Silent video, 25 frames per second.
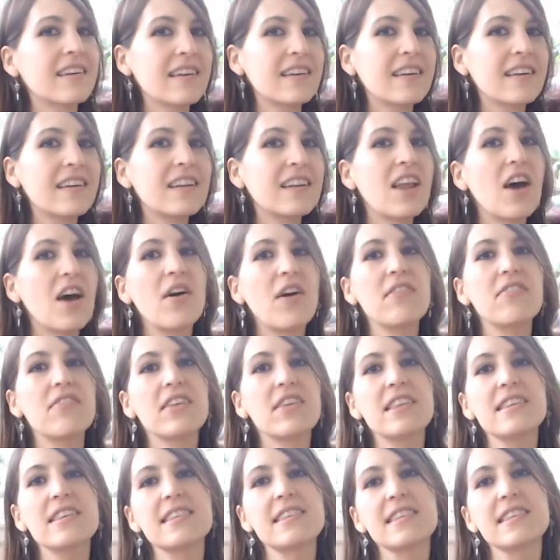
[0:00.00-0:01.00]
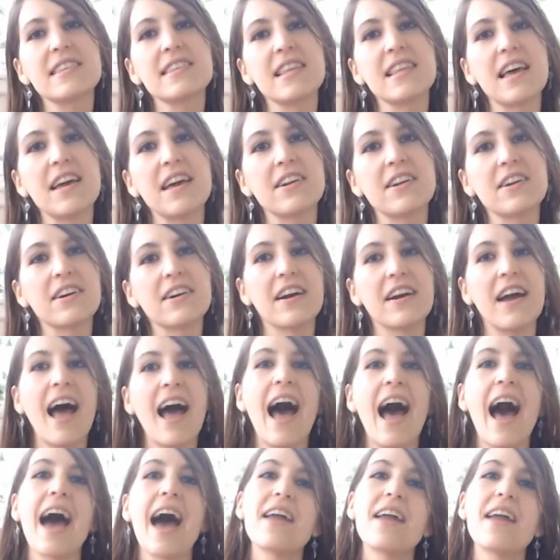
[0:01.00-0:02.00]
no, I think this is lighter.
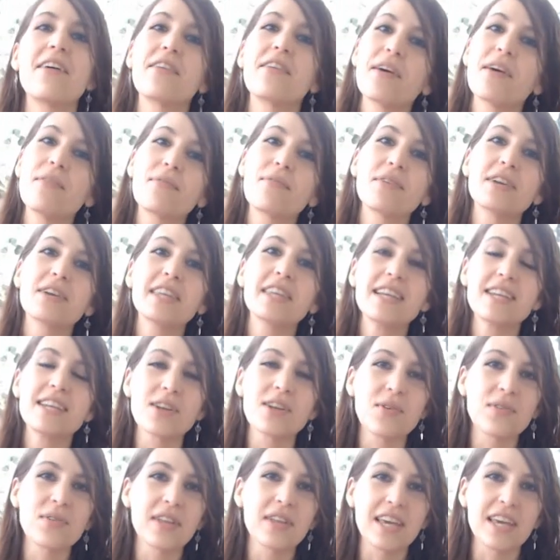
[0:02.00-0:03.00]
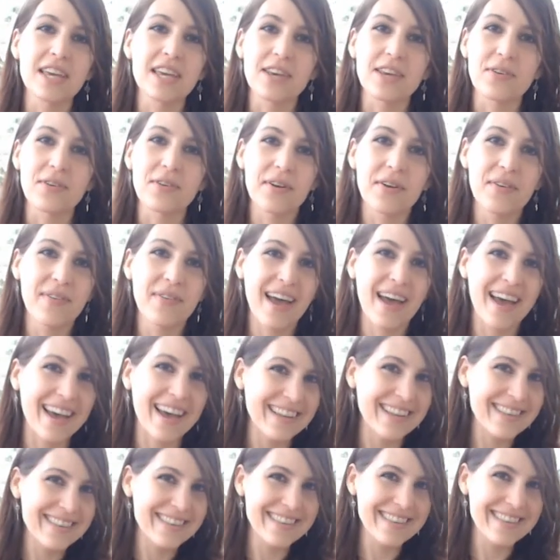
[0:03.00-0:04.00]
I don't know, I really don't like yoga
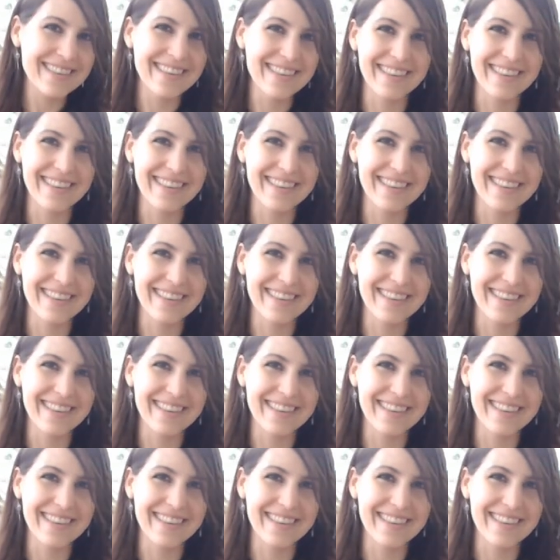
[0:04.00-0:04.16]
mats.